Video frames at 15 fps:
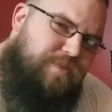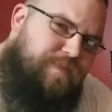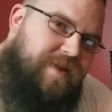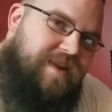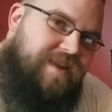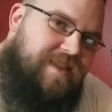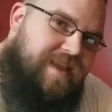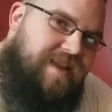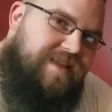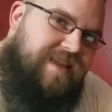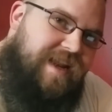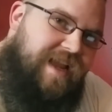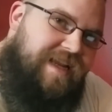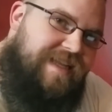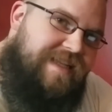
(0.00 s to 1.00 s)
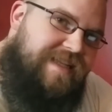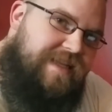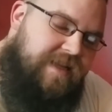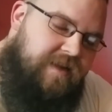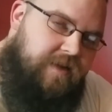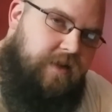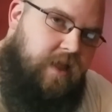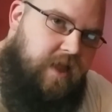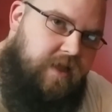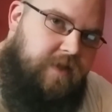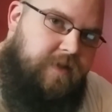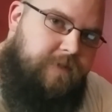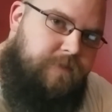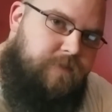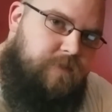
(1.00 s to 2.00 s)
picked things that I didn't like,
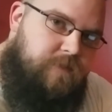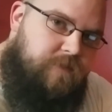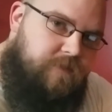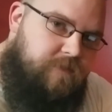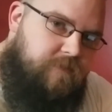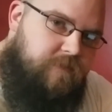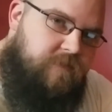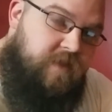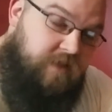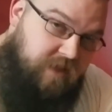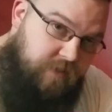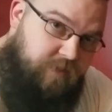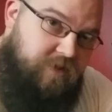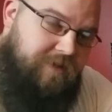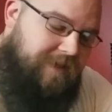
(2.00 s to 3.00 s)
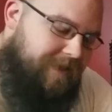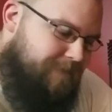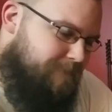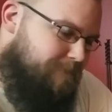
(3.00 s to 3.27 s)
deliberately.